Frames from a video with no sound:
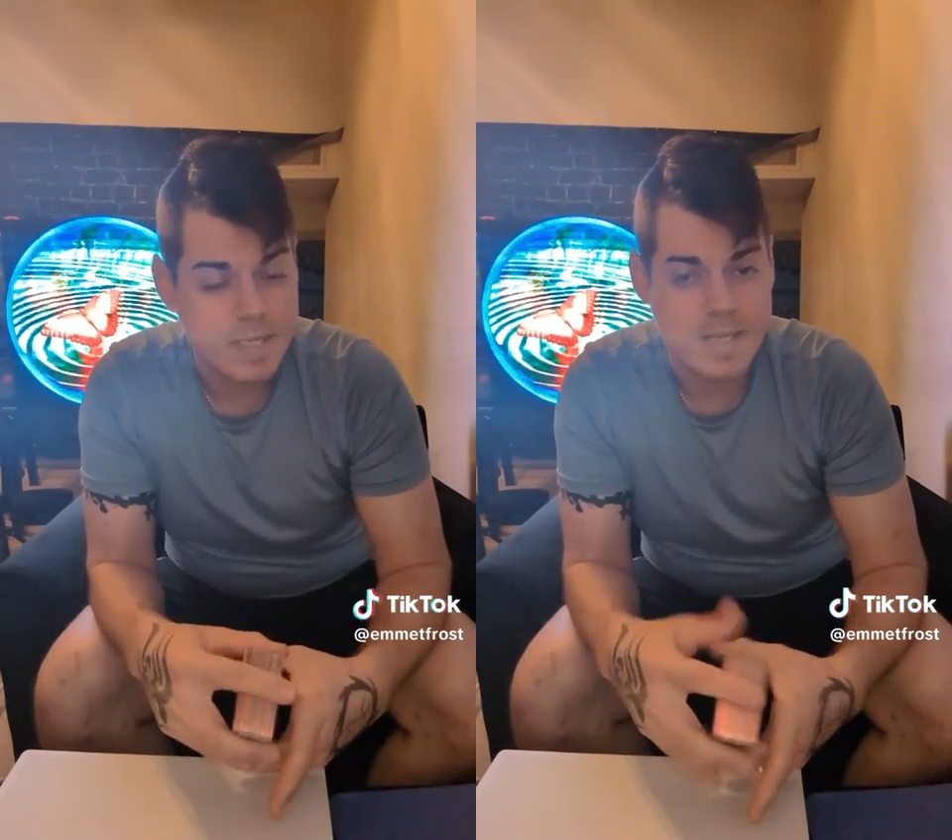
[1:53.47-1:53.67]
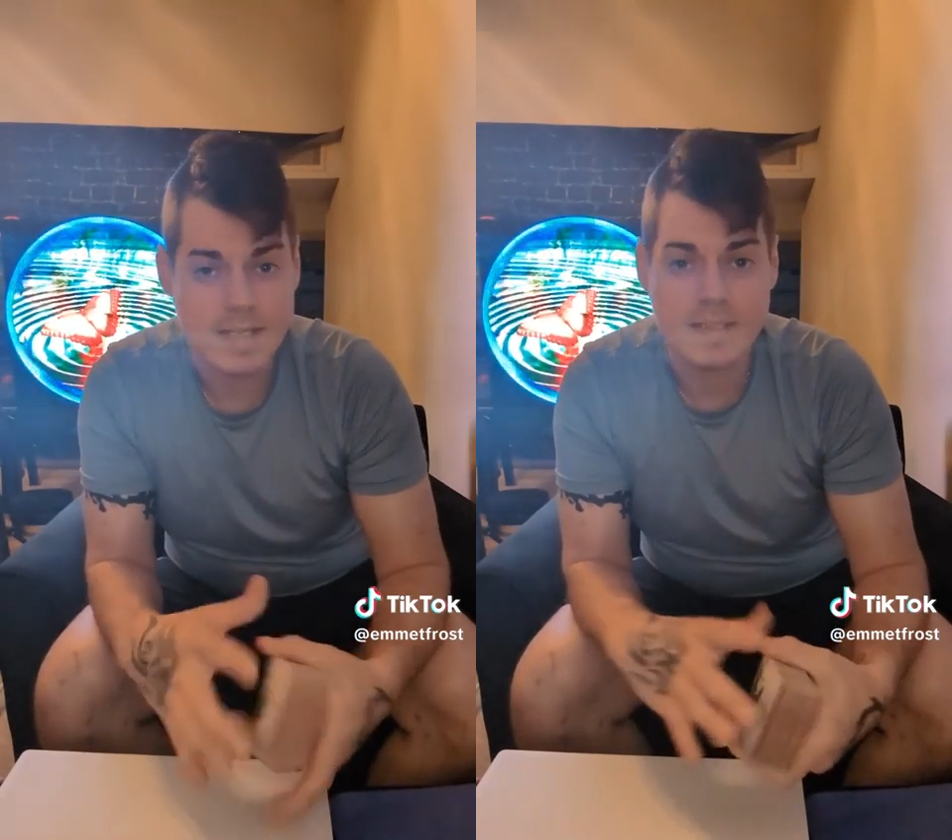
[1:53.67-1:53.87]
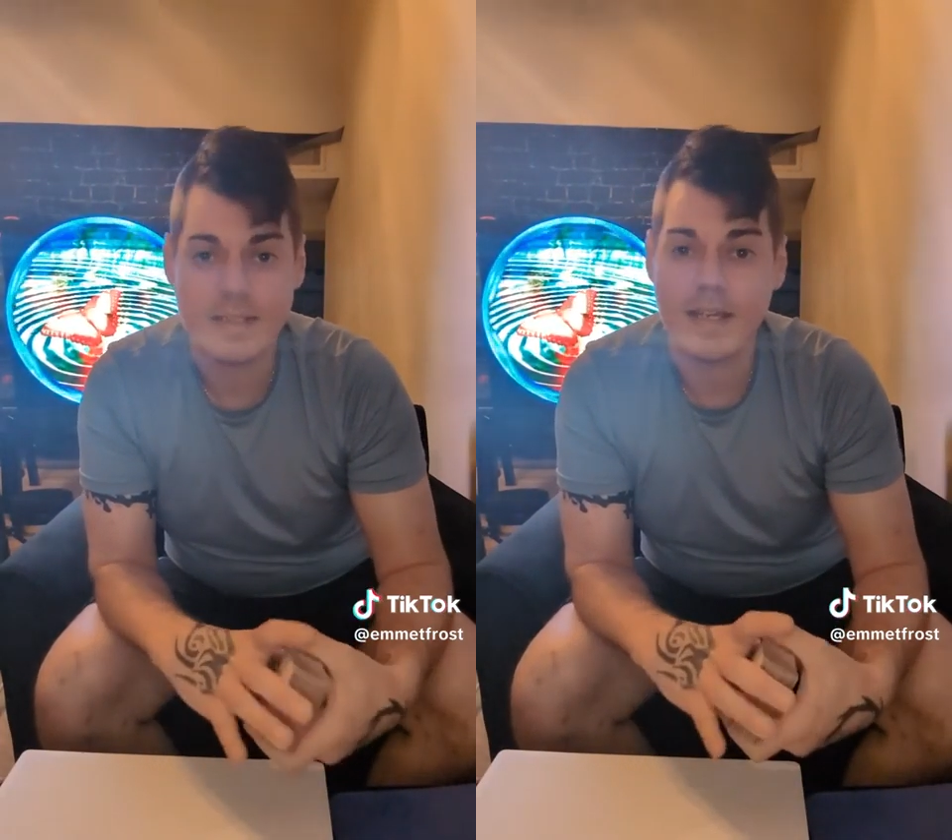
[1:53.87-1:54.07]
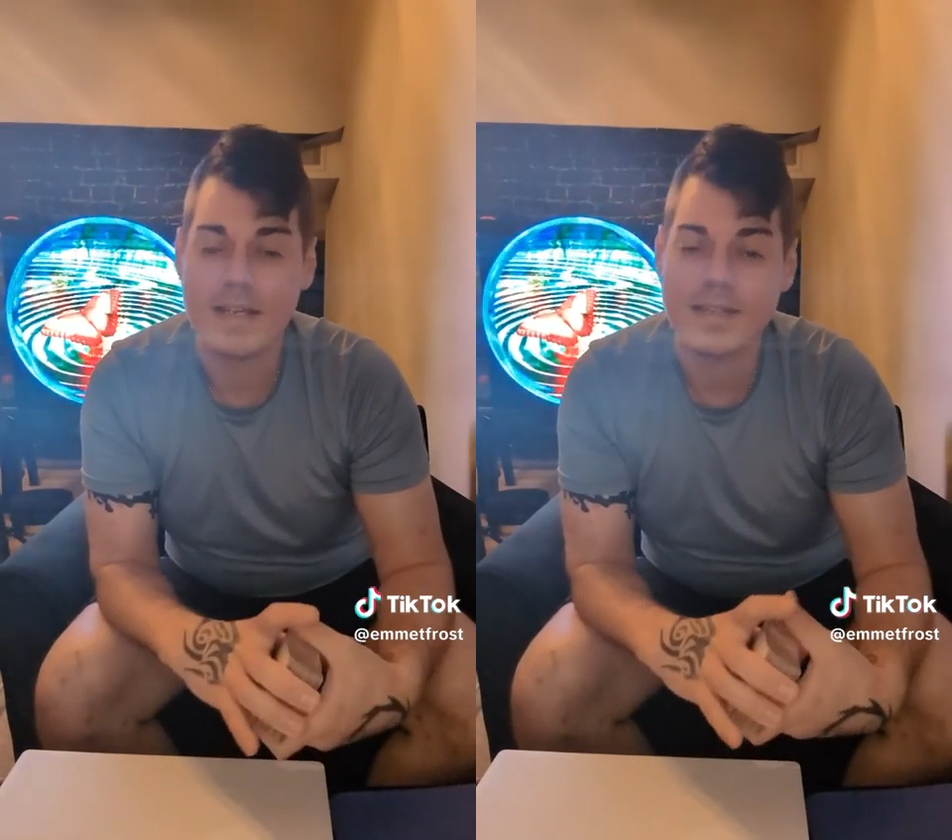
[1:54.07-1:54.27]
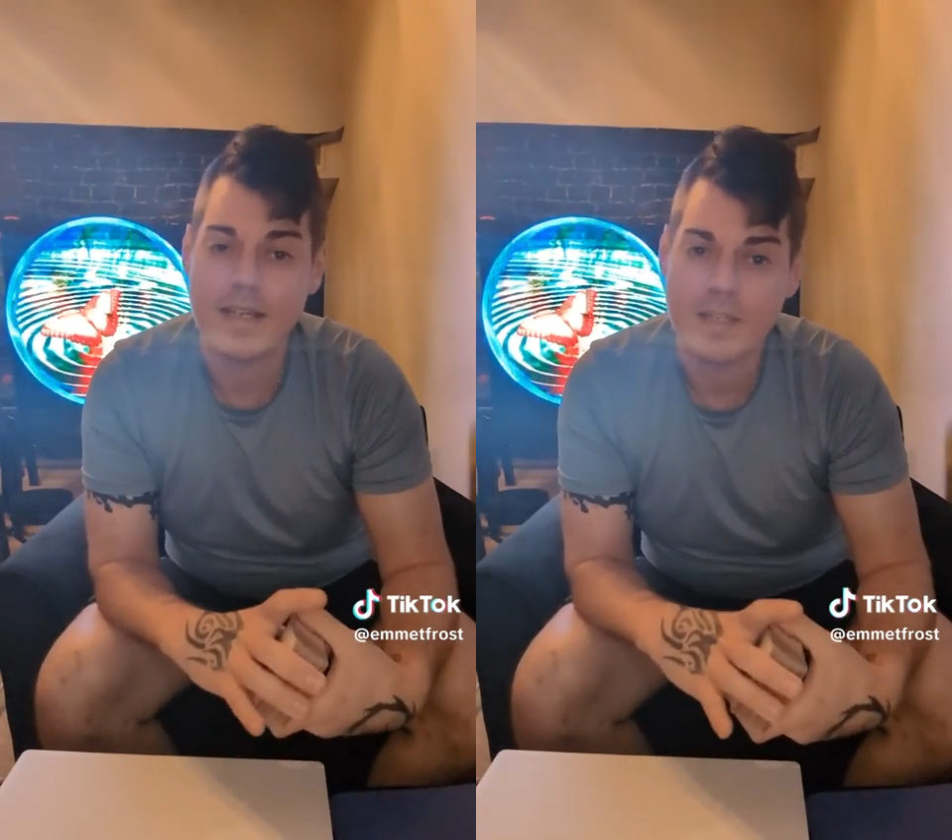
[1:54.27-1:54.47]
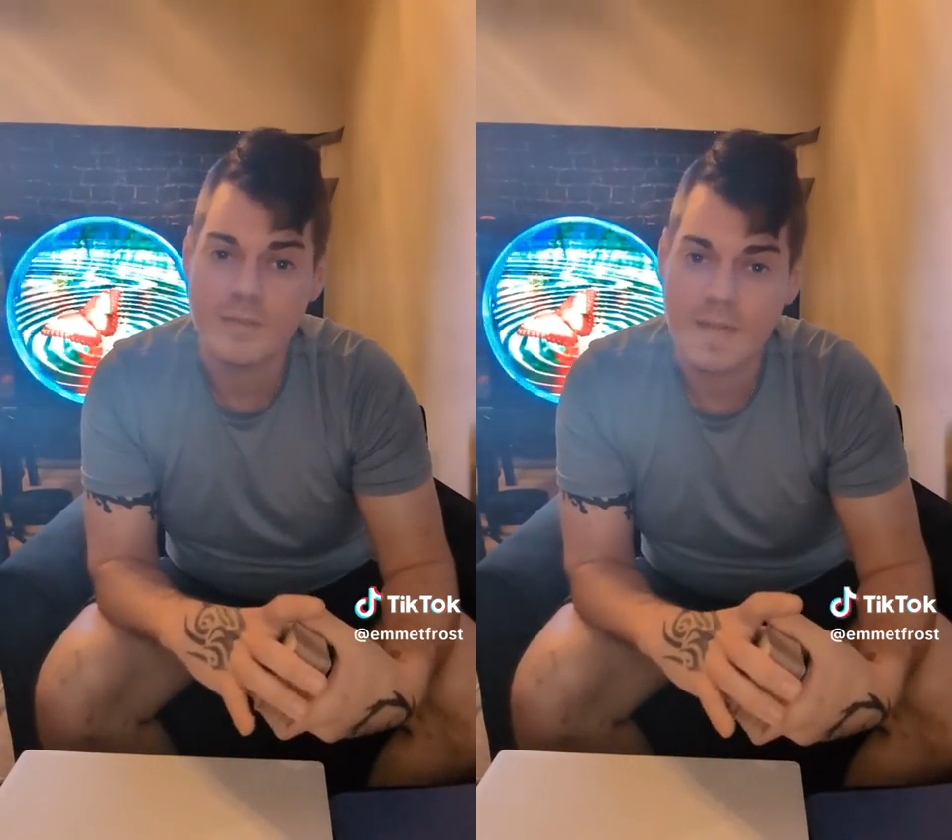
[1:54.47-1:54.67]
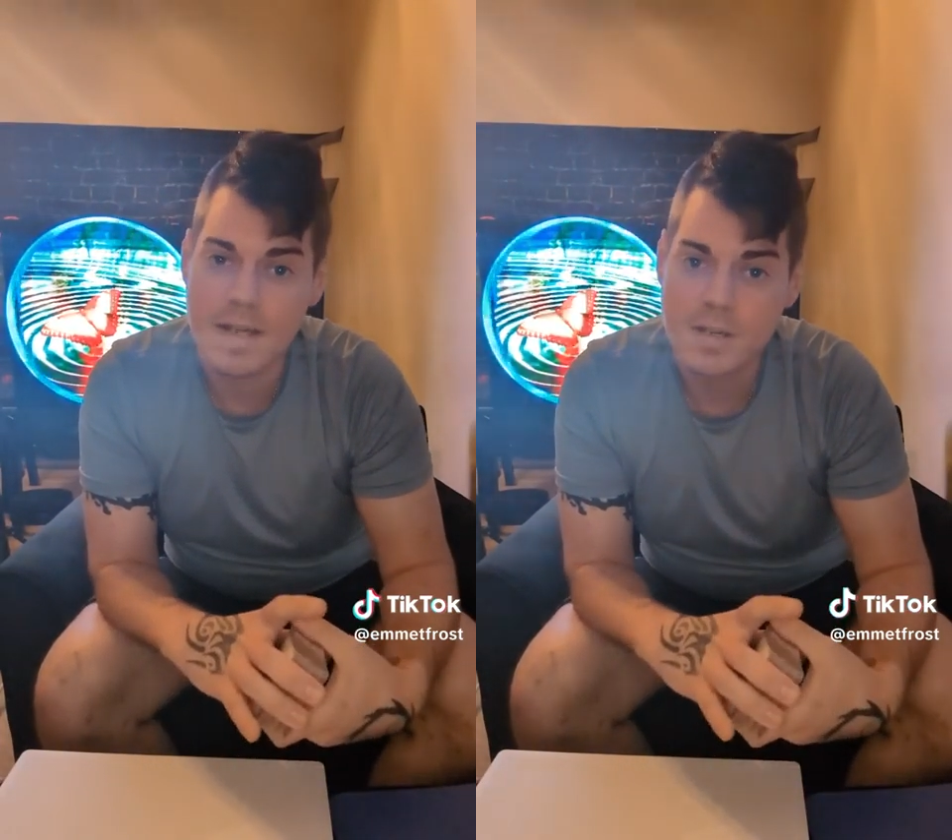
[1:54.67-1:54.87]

is ancestral